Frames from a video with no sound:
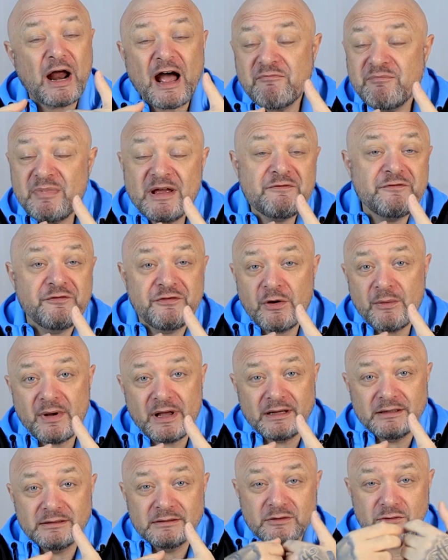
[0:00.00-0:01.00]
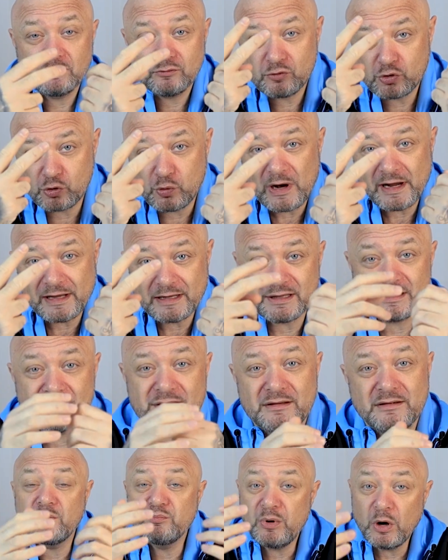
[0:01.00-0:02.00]
I've been through it
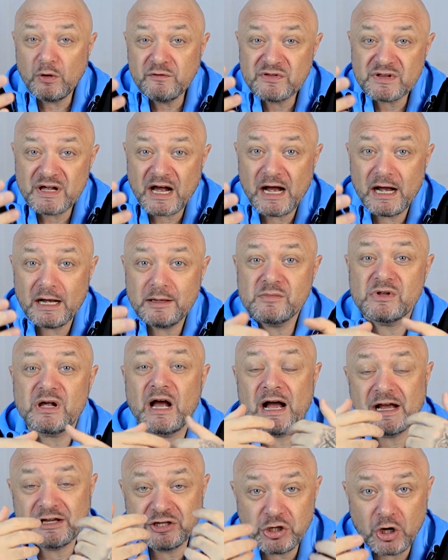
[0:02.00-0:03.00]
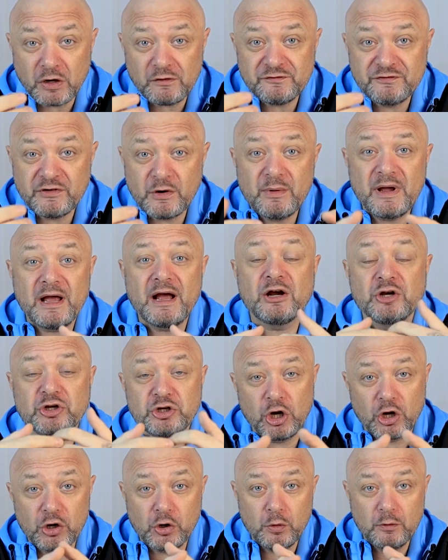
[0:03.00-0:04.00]
twice. And both times I got through it and
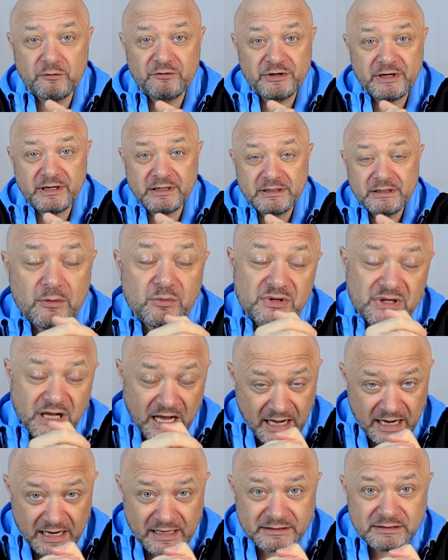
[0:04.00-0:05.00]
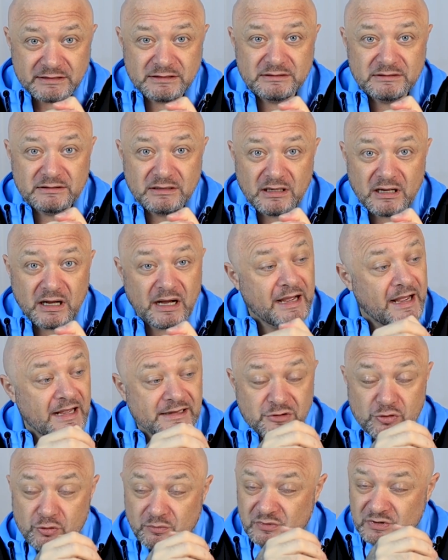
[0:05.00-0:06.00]
got over it. It was hard. I
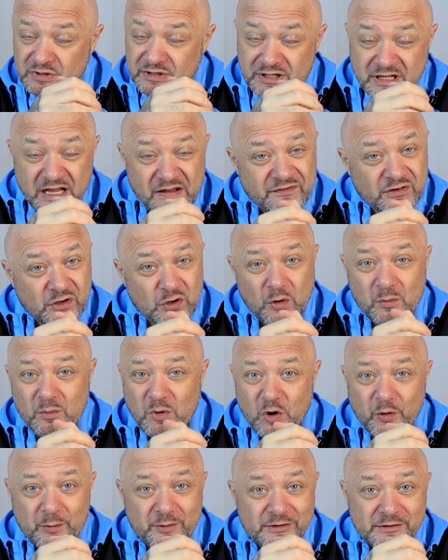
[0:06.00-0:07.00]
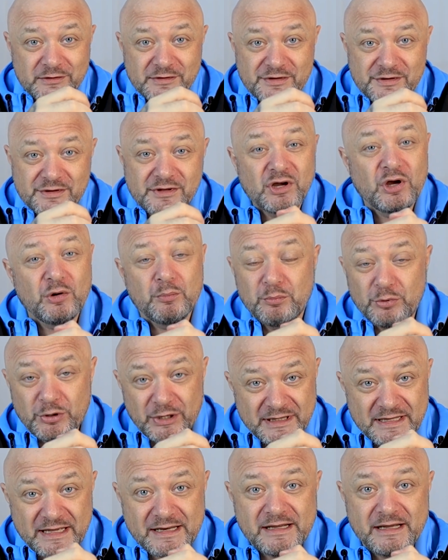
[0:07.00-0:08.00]
had some difficult moments, but
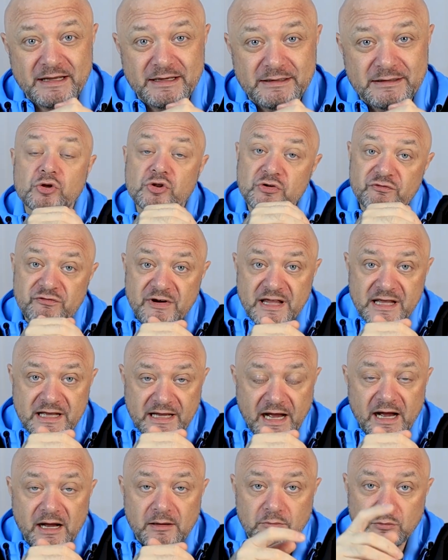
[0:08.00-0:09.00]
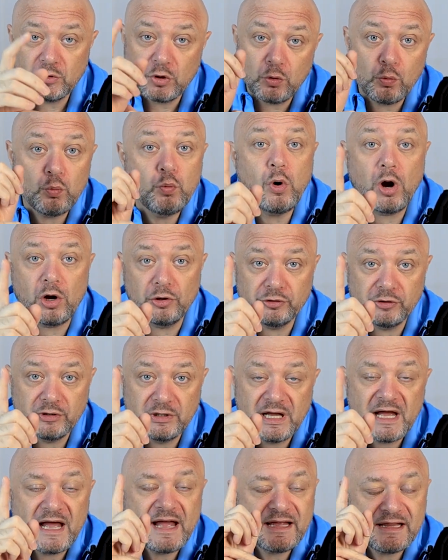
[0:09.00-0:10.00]
I did it. So to recap, 1,
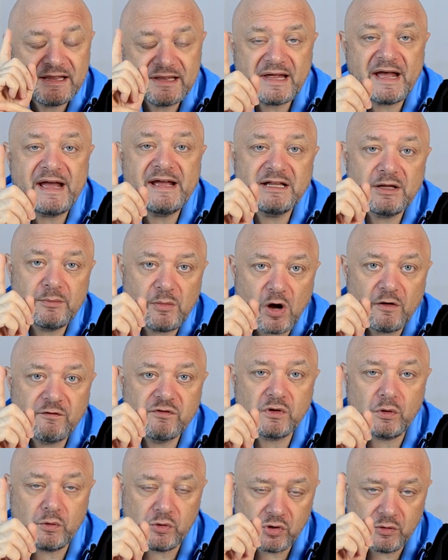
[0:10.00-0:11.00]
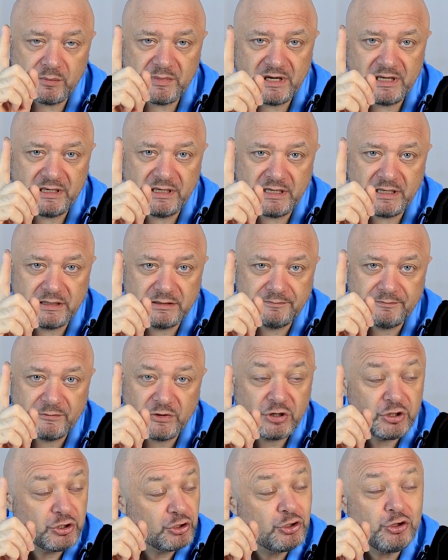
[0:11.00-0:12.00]
take them off social media.
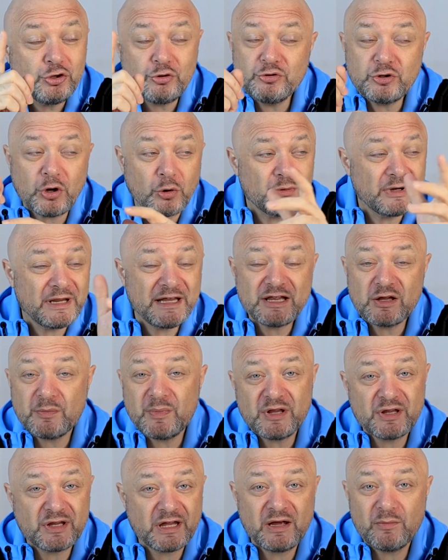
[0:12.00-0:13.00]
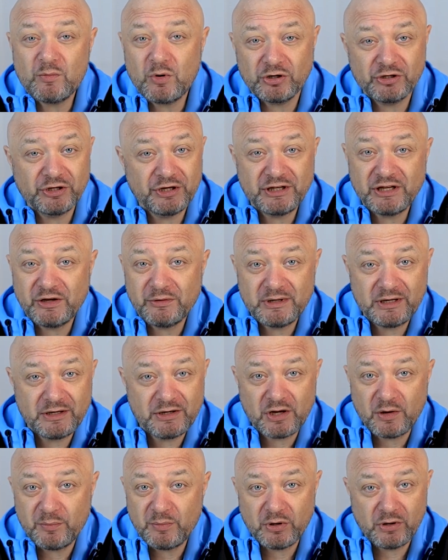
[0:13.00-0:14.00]
You don't need to be seeing what they're doing in
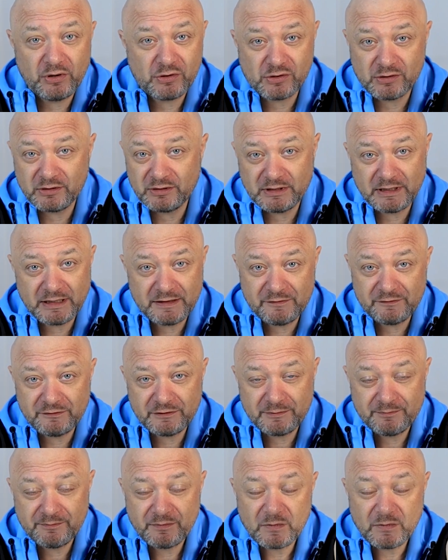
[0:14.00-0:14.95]
their personal life.